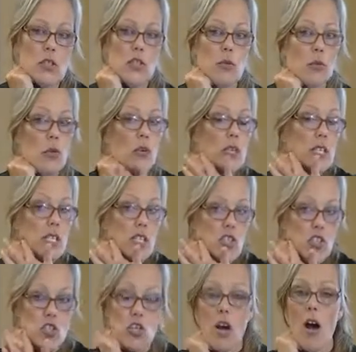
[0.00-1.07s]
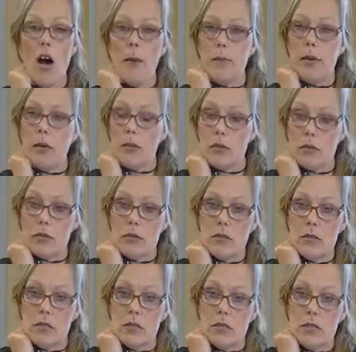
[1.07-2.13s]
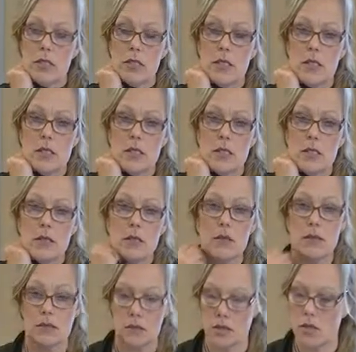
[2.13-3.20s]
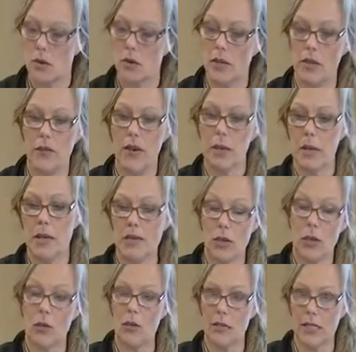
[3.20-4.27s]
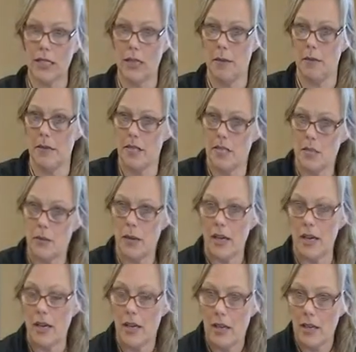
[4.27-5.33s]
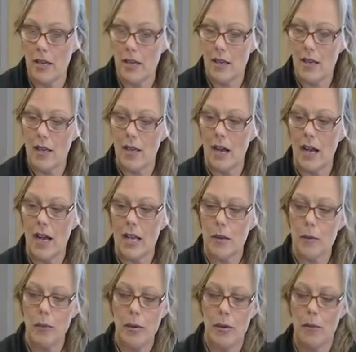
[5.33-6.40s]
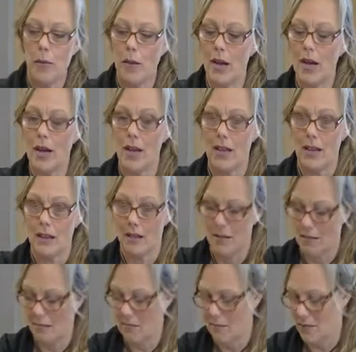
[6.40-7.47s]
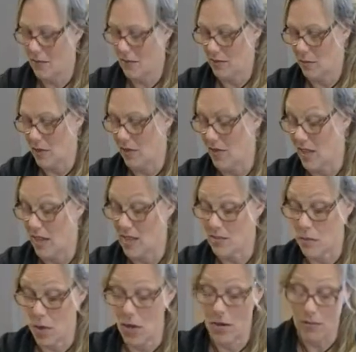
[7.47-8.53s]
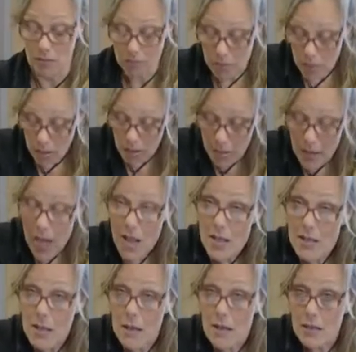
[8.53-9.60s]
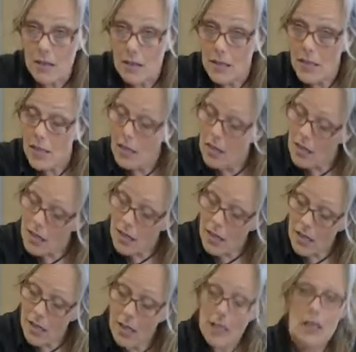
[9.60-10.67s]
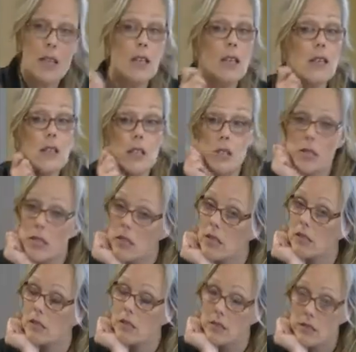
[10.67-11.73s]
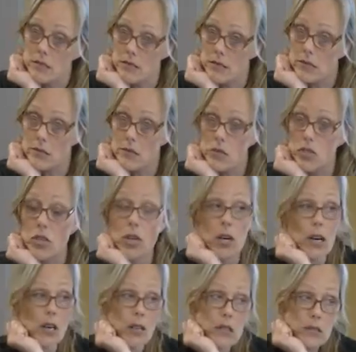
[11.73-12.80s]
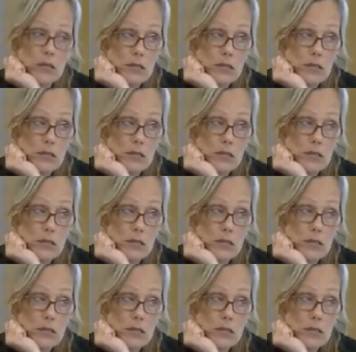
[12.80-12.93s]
towards his jawbone, so if I'm even holding him this way, I can put my, whatever that's part of my hand's called, into his jaw,